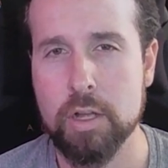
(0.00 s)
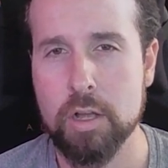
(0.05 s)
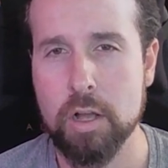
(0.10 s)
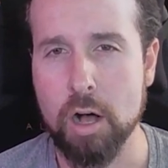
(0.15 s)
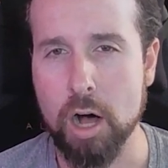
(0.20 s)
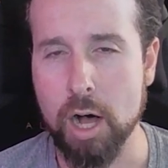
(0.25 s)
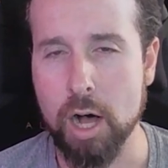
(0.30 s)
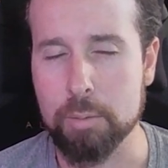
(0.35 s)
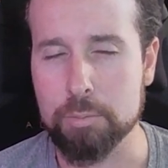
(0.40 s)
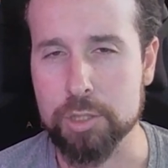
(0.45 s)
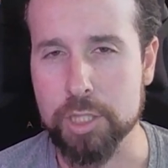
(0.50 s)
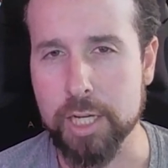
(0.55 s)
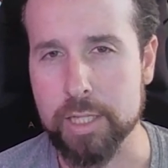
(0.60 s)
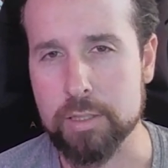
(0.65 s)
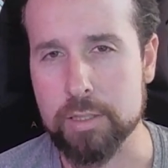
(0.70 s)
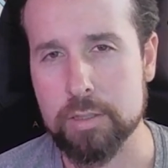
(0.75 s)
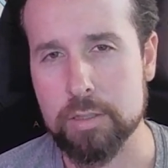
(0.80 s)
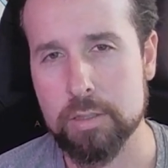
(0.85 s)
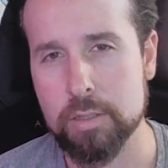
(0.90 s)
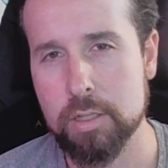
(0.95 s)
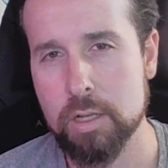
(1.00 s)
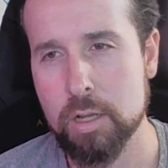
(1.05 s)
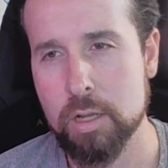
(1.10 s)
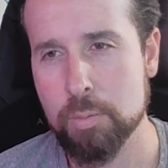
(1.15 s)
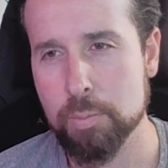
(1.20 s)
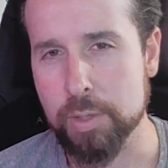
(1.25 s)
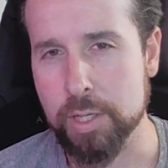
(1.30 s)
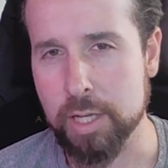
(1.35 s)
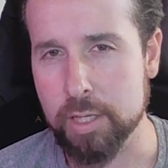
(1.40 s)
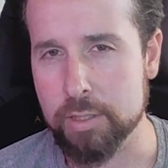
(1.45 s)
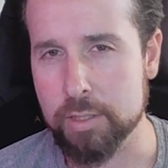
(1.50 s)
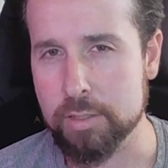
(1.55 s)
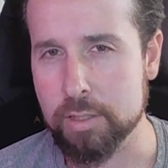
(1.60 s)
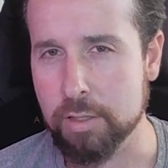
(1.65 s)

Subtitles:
objects, because